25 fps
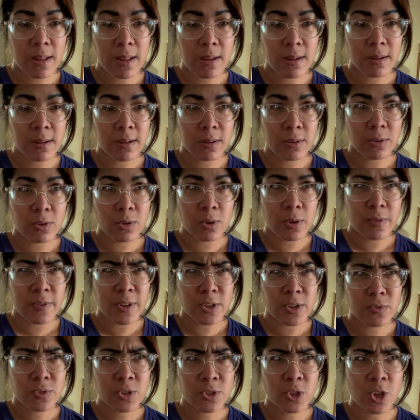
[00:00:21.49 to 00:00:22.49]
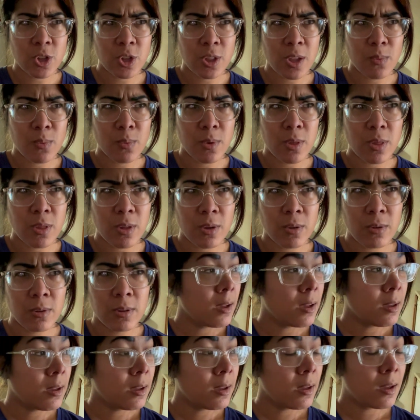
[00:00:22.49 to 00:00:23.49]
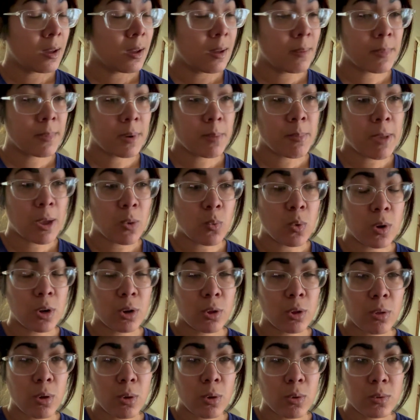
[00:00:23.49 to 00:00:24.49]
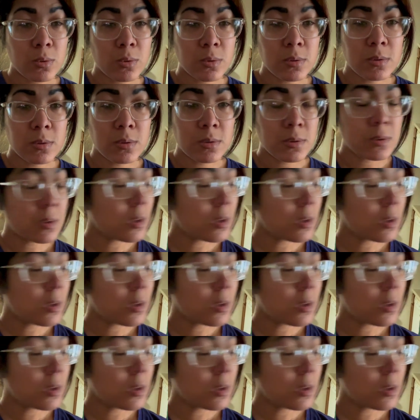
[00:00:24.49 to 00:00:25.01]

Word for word: I don't know if I've shared that with you. I'm gonna make one of those.